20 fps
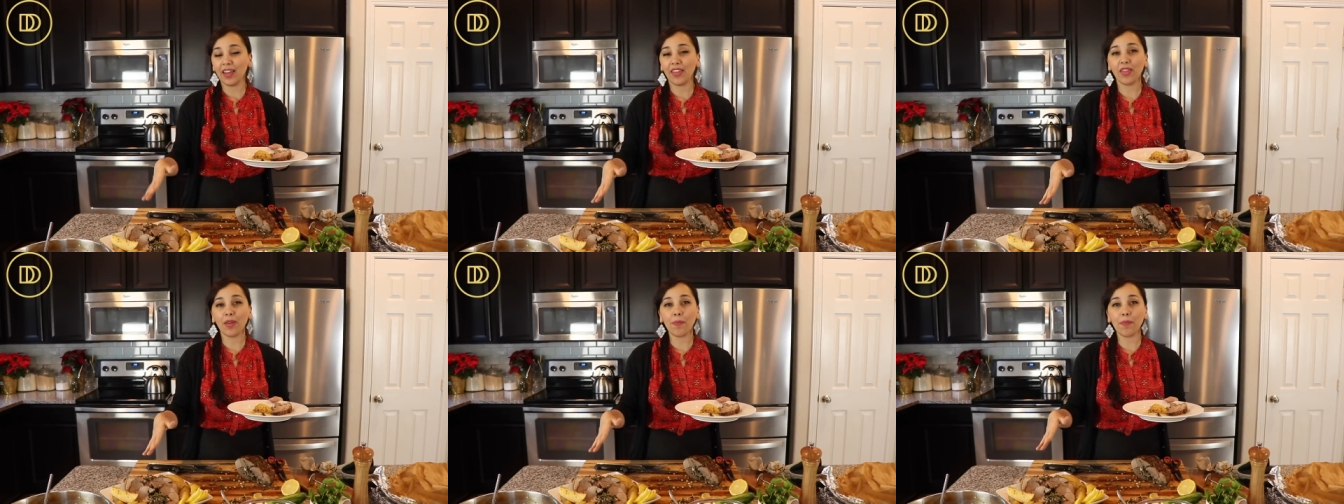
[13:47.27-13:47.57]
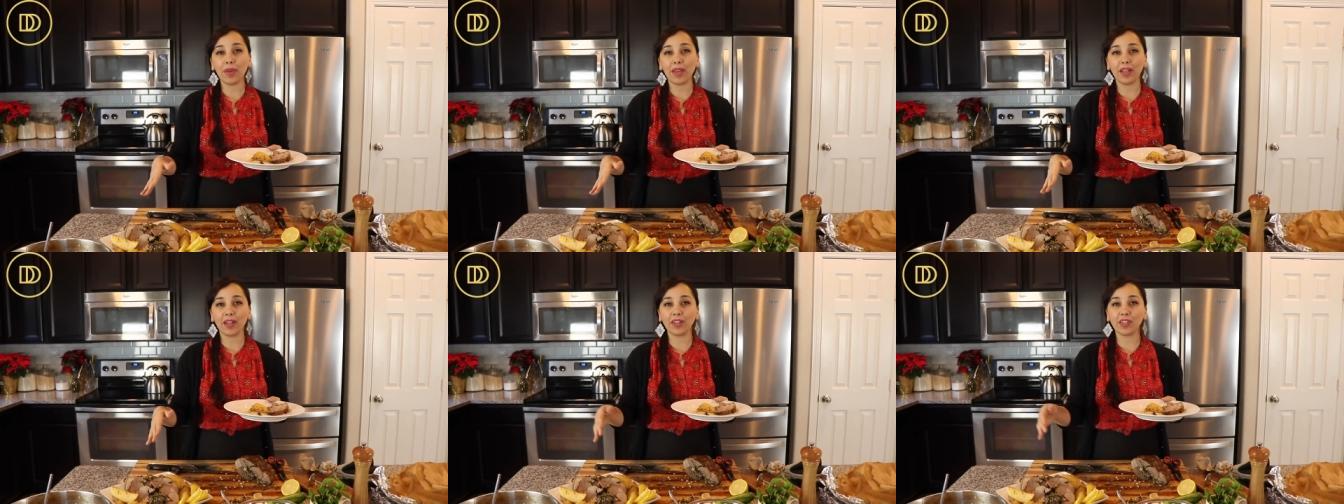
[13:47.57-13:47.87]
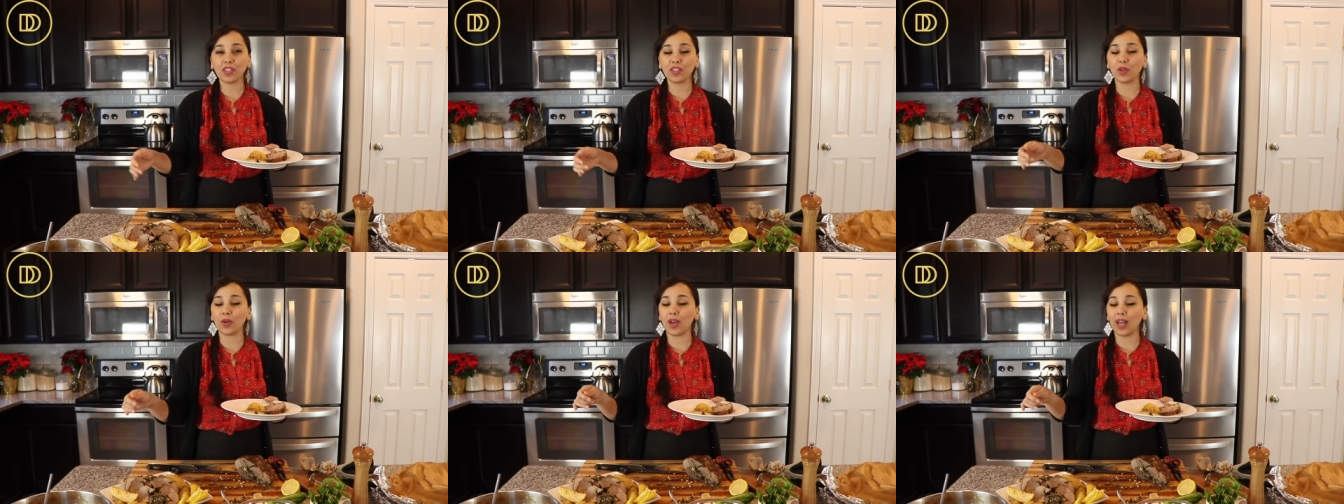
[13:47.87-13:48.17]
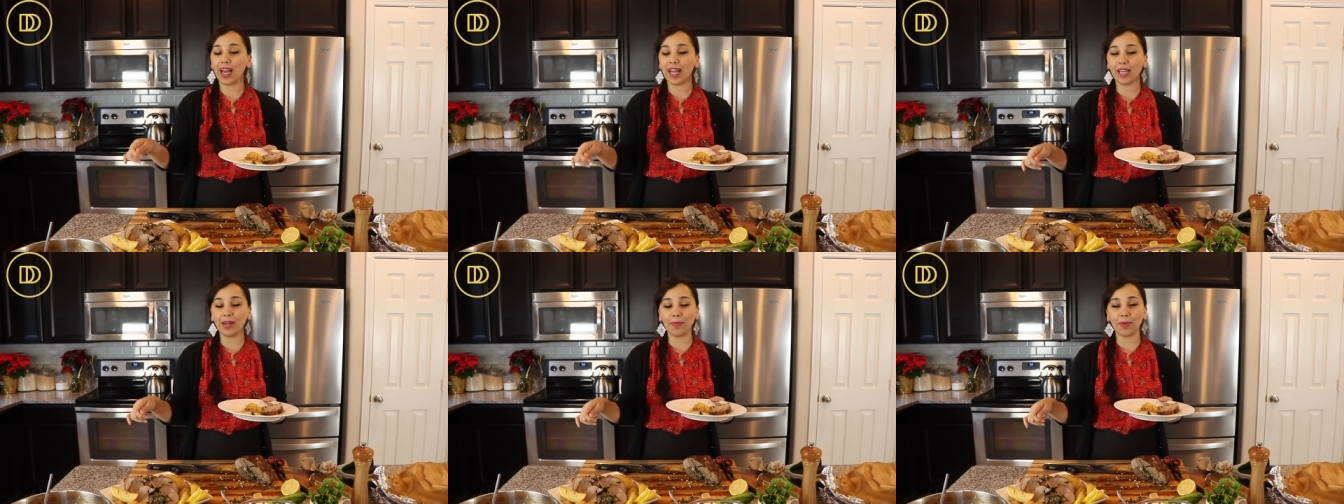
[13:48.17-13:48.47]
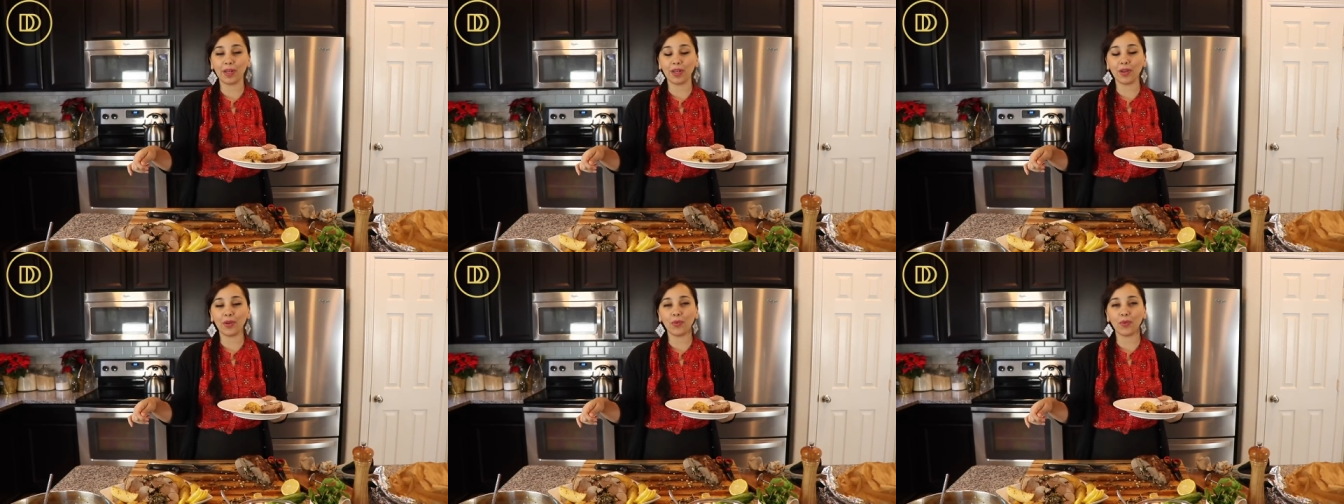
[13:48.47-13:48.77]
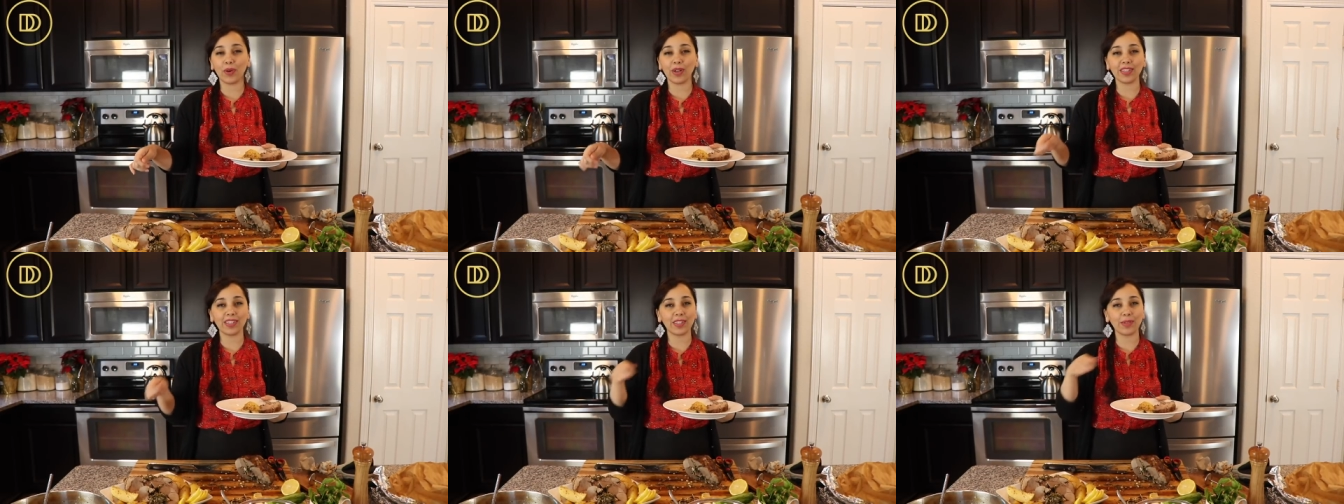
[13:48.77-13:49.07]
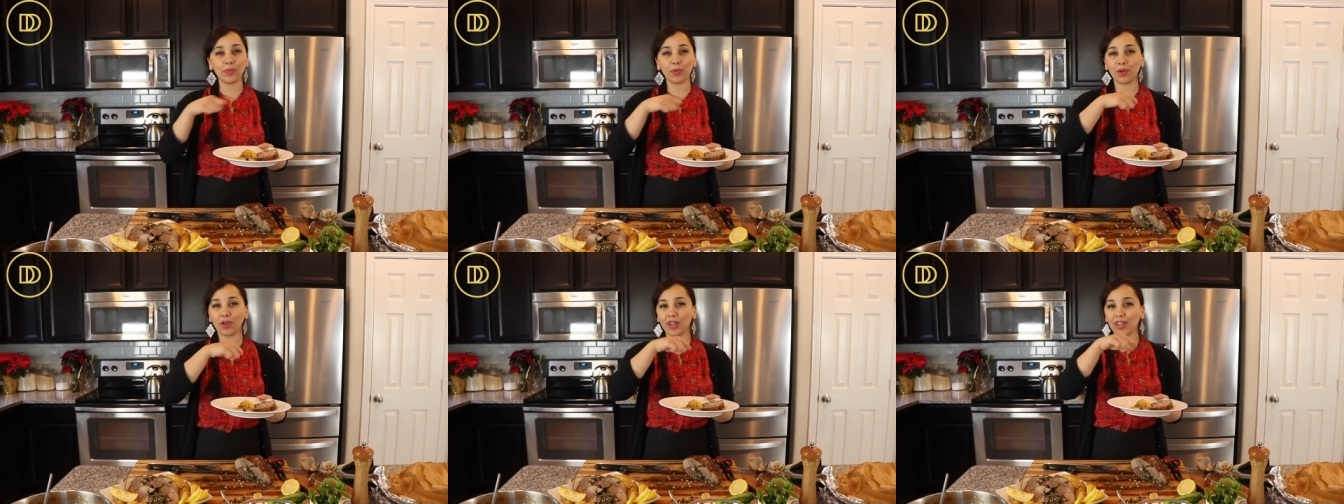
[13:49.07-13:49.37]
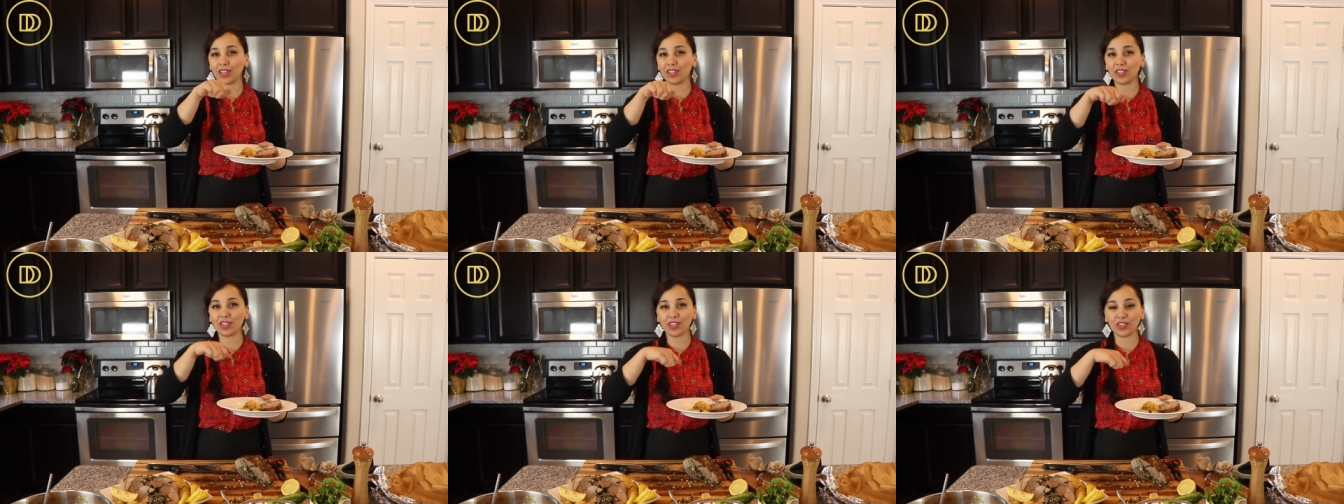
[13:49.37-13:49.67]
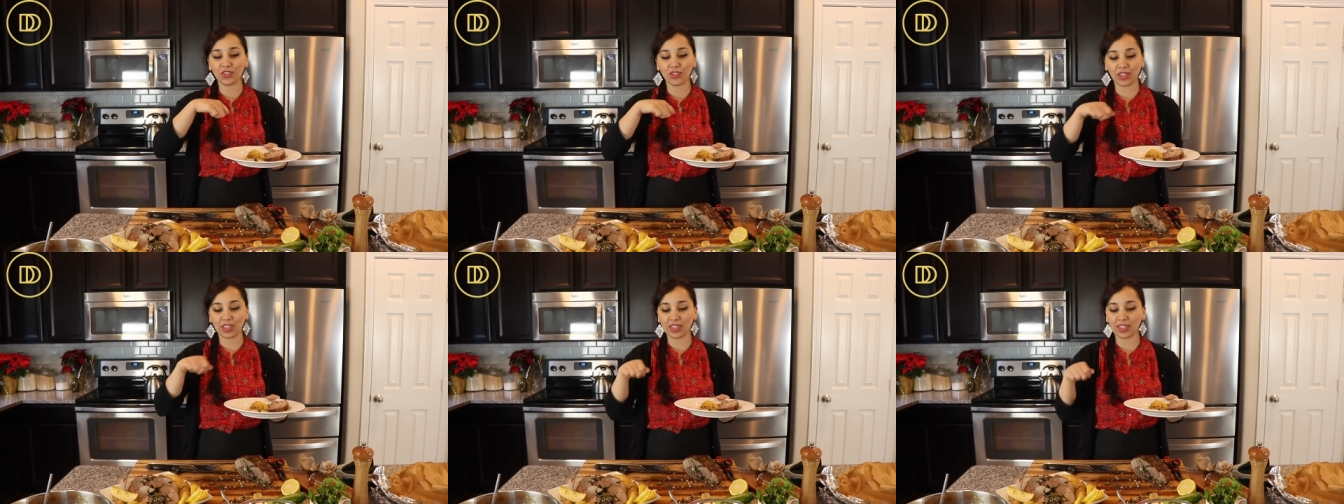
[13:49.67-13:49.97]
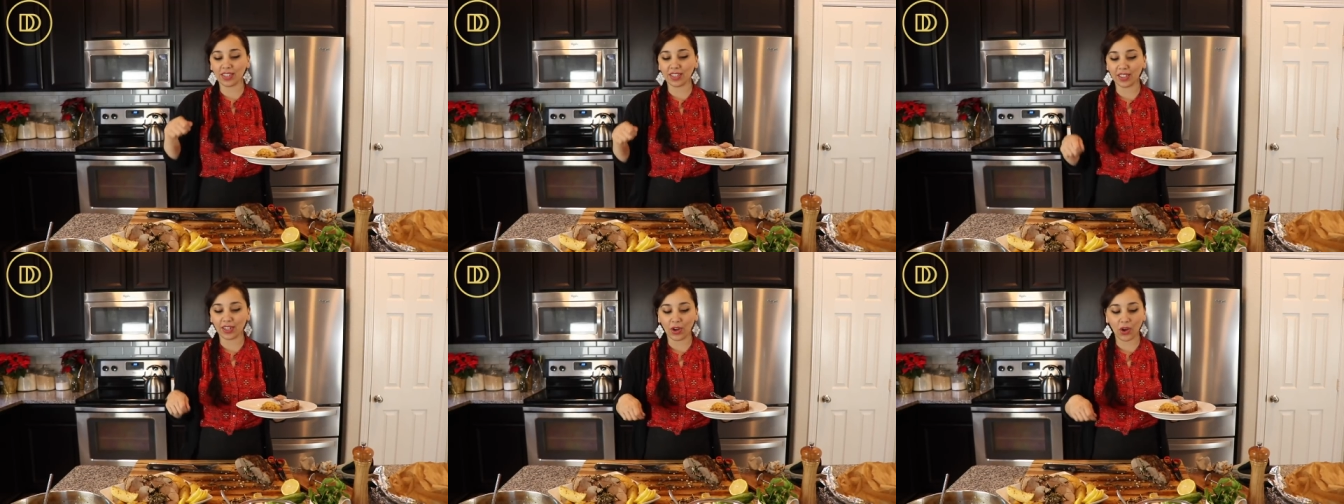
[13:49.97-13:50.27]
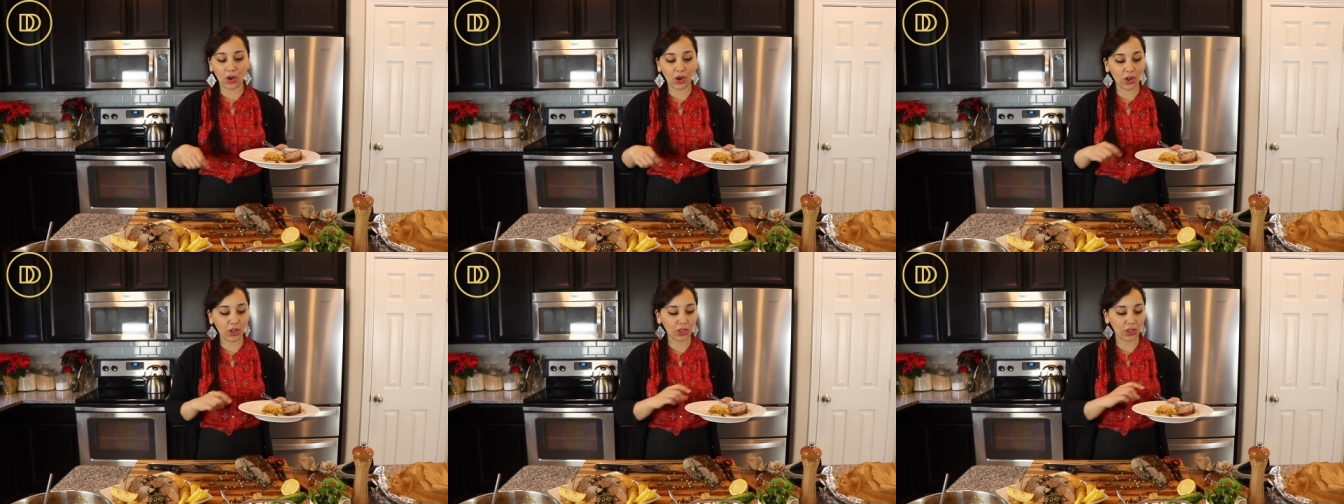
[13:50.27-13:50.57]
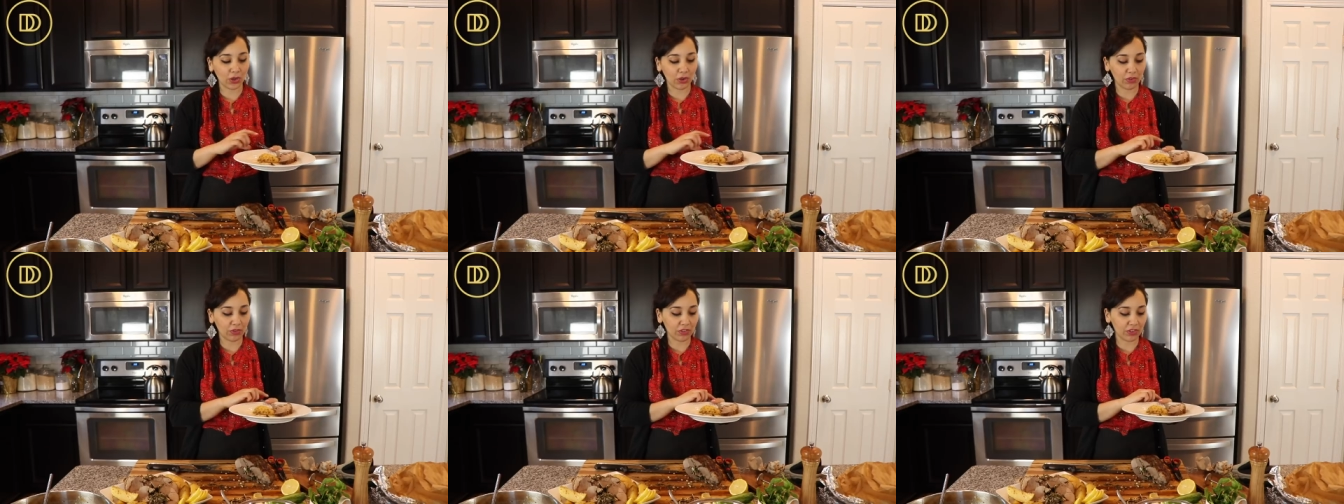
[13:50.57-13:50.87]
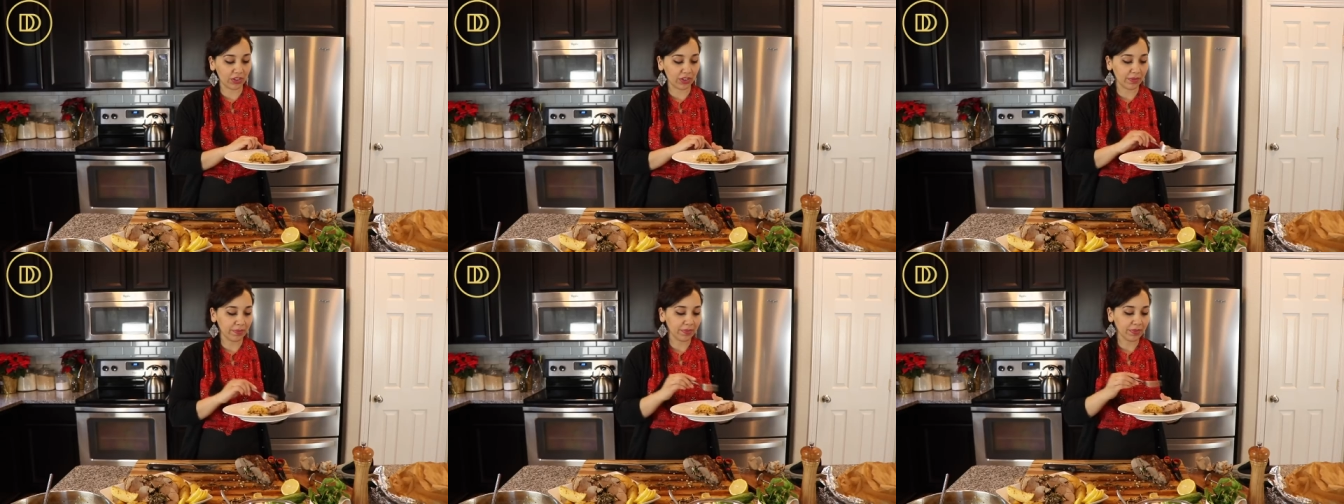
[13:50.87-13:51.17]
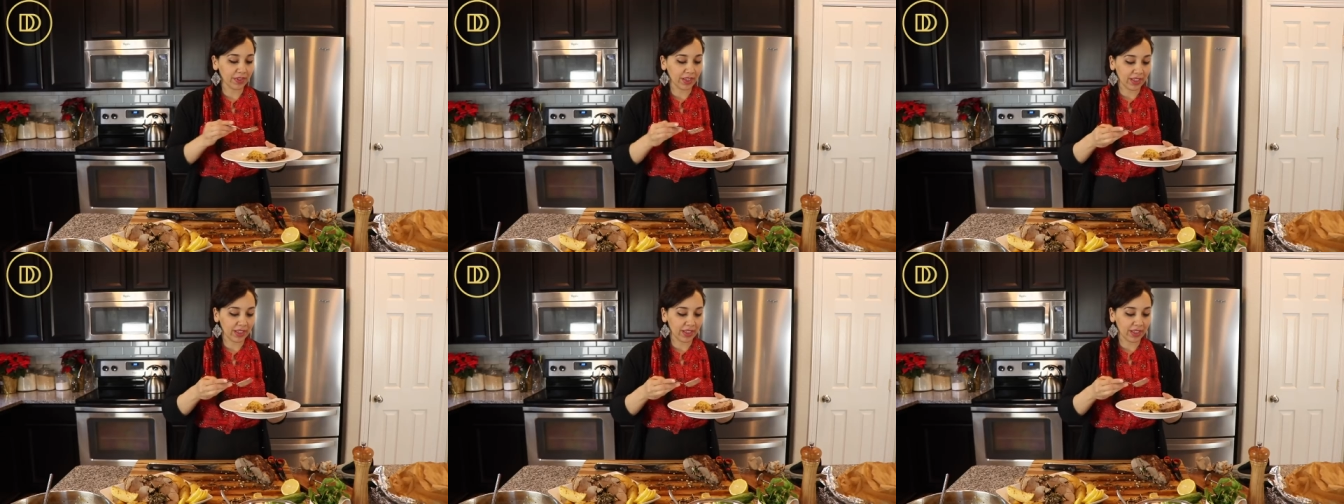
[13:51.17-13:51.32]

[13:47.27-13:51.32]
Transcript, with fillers: the meal, so anybody who wants some more can just drizzle it all over